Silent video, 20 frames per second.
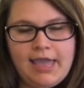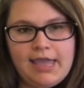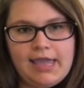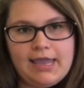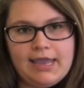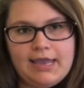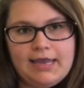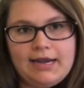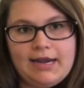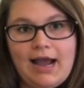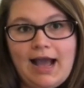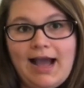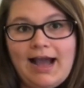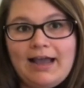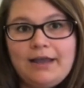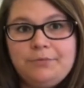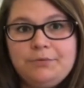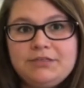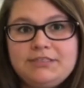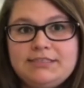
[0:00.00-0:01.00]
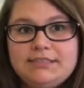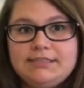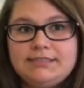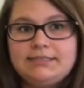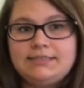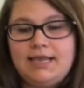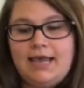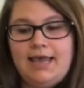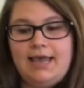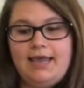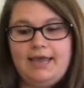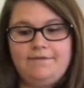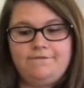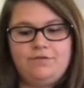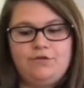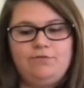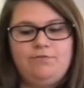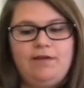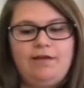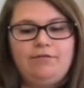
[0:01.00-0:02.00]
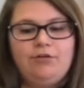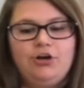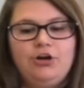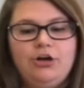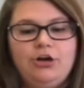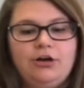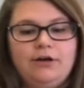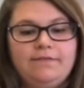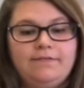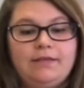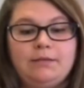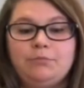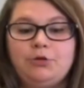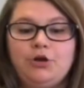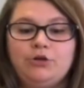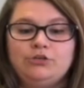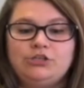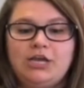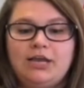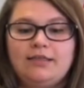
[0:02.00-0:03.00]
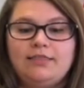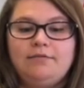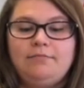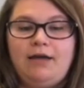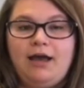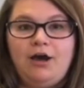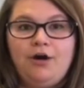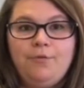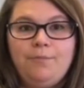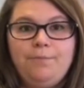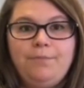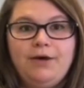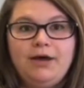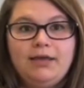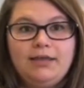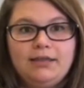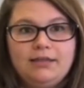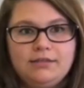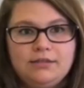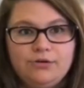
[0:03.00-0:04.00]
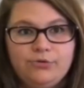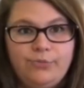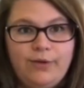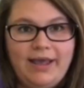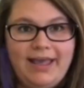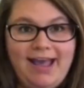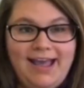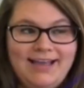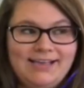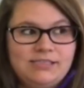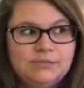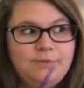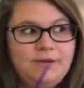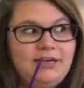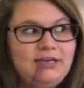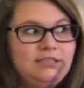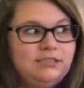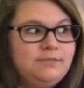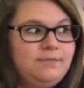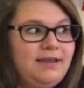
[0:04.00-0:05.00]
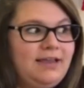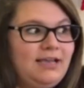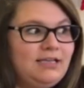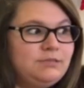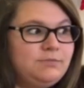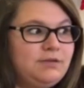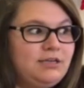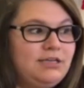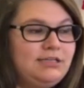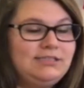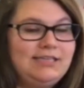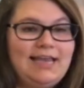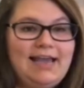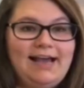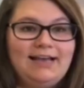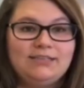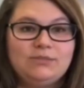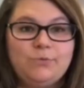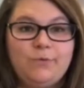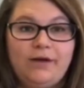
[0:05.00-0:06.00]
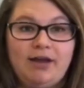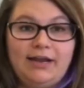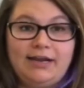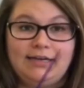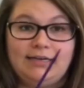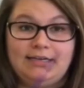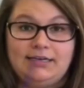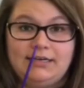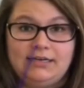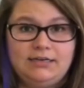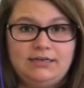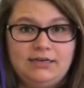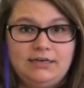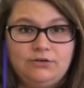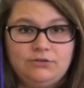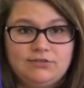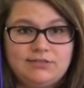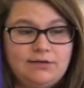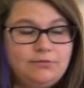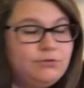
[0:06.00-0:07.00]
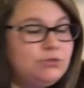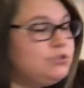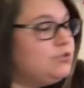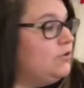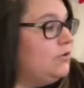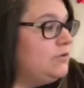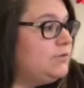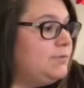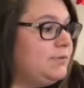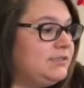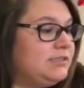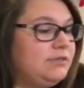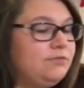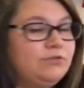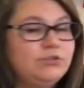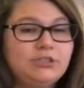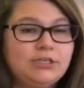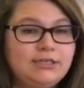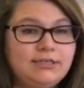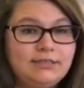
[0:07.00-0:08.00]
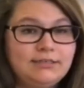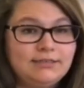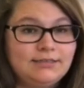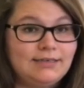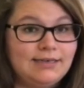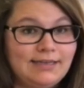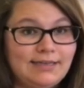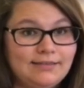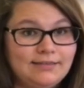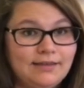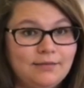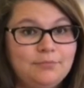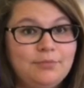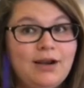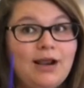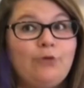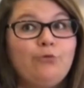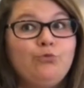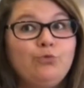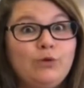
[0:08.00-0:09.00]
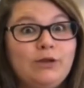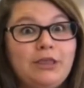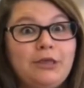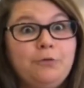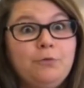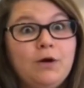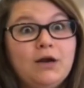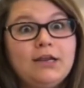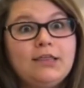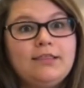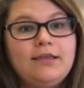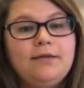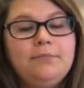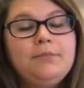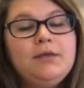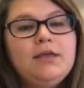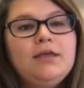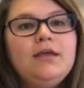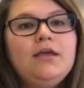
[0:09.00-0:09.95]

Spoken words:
And I would say, if you've never heard of them, go check them out. But the way I explained it to my husband, because he asked why I needed needles that were so expensive, which I didn't need them, but I really wanted them.